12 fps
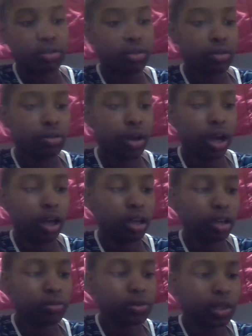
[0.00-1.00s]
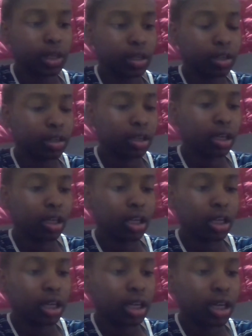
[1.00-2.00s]
too hot. It was like
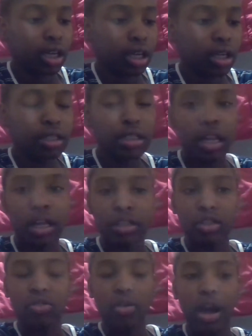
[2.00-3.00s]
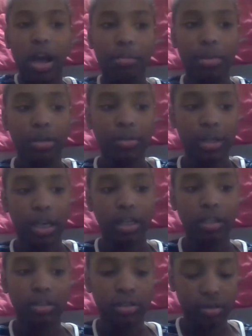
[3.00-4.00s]
it's not like too hot, but it was like